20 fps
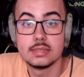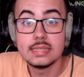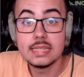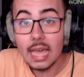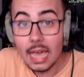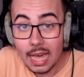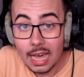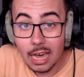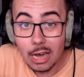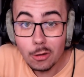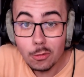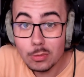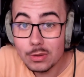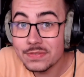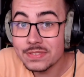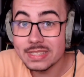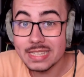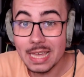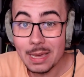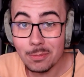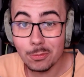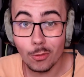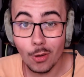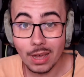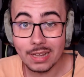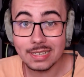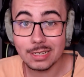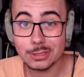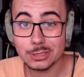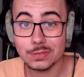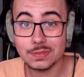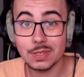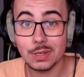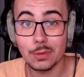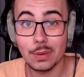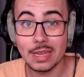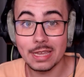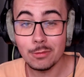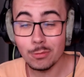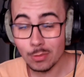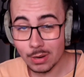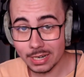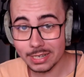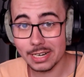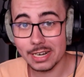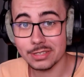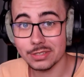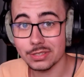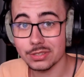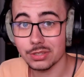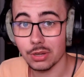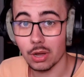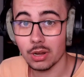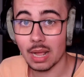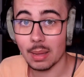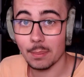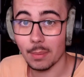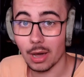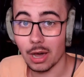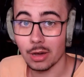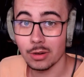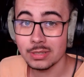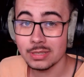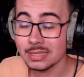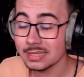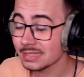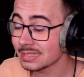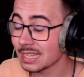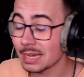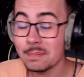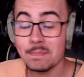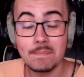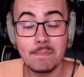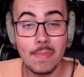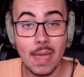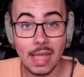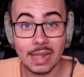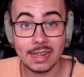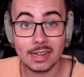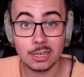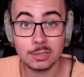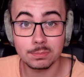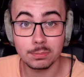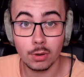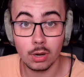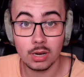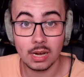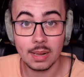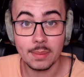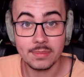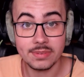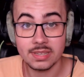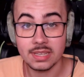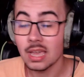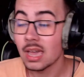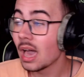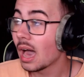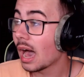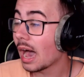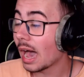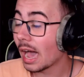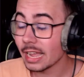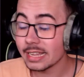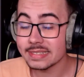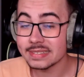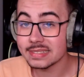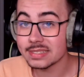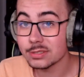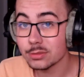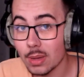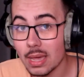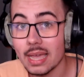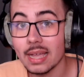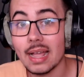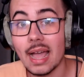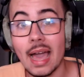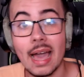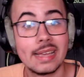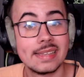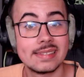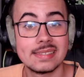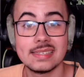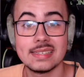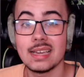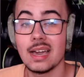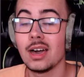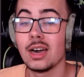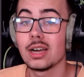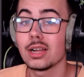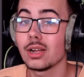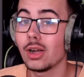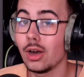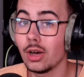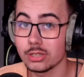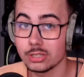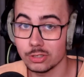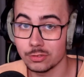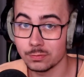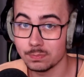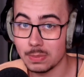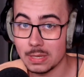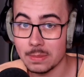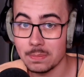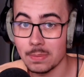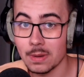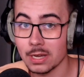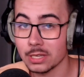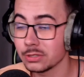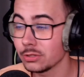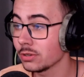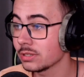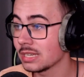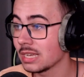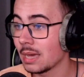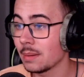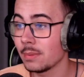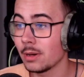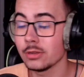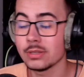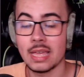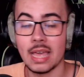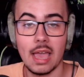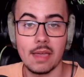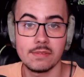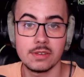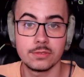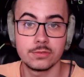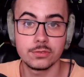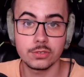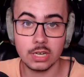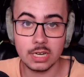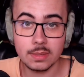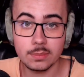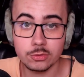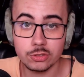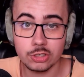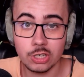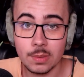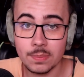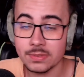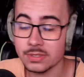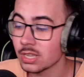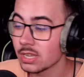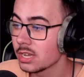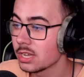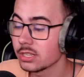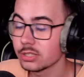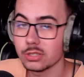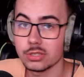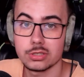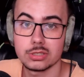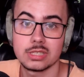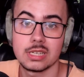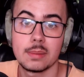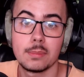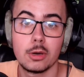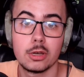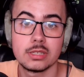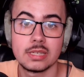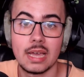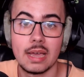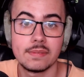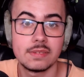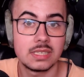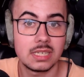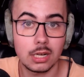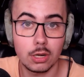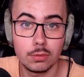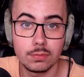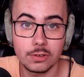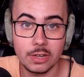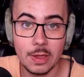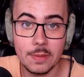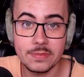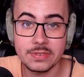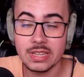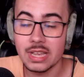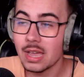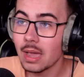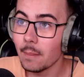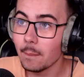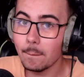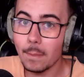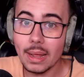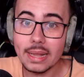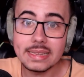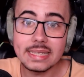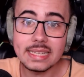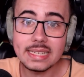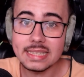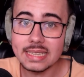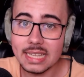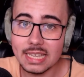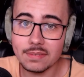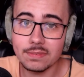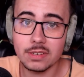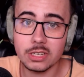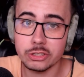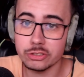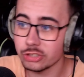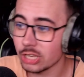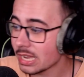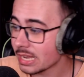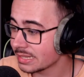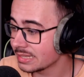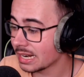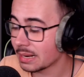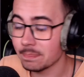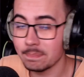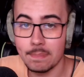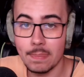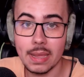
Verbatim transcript: Now, with step 1 out of the way, we are going to talk about some background programs. I swear, I see a lot of people talking about having frame drops, talking about having low frames, but they never check their